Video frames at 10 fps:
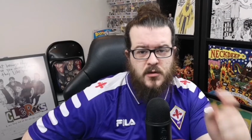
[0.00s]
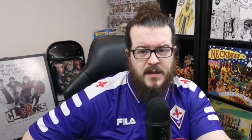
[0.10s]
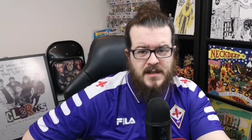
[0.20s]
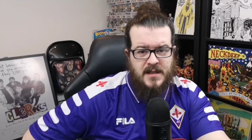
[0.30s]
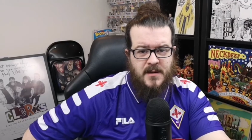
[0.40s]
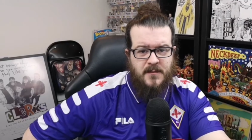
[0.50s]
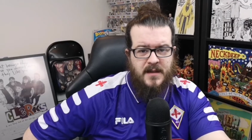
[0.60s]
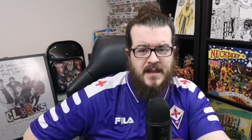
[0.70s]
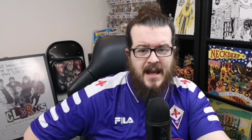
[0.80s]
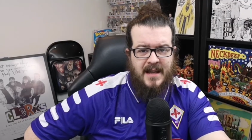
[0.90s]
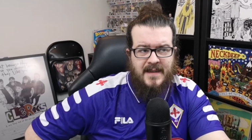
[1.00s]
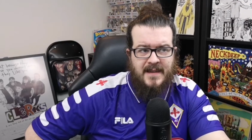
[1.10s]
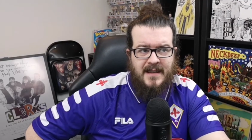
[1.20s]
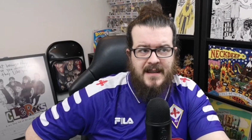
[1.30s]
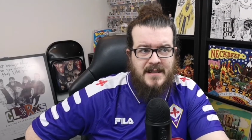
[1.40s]
this is something that I think
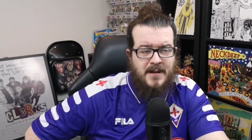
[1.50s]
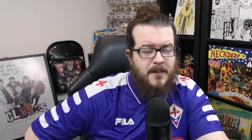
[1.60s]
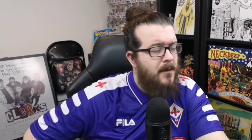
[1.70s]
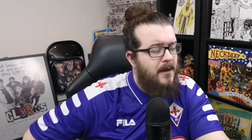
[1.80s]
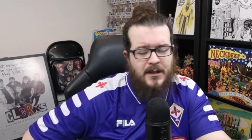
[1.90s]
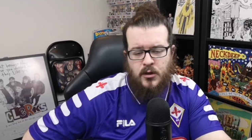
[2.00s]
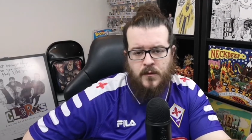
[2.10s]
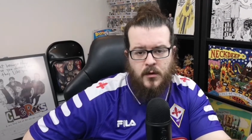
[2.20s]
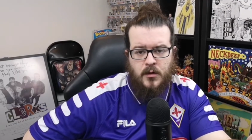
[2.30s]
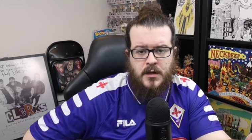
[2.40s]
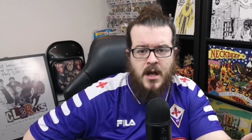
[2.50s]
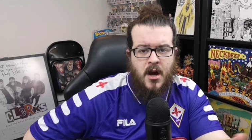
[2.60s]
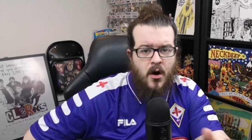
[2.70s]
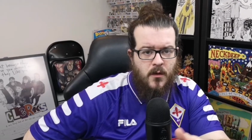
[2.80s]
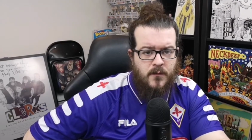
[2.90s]
gets completely overlooked
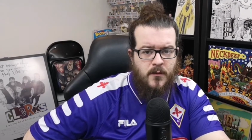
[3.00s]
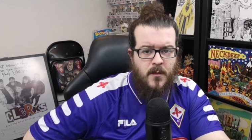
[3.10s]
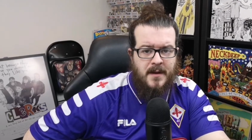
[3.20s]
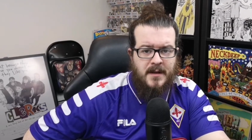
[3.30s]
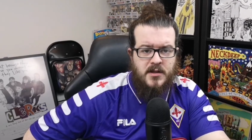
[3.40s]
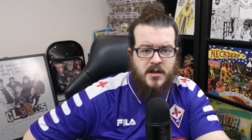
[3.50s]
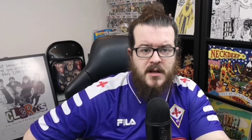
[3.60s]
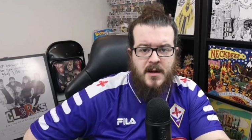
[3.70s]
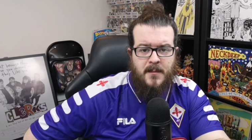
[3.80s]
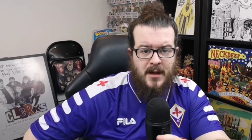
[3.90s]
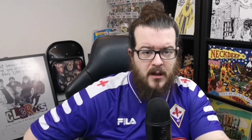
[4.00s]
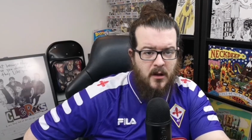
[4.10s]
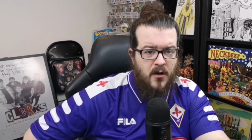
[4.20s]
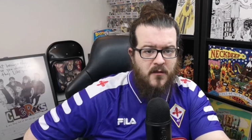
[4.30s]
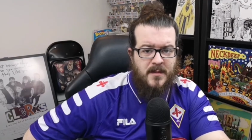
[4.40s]
on Football Manager by a
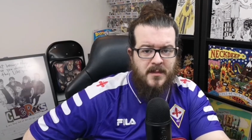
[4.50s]
lot of people,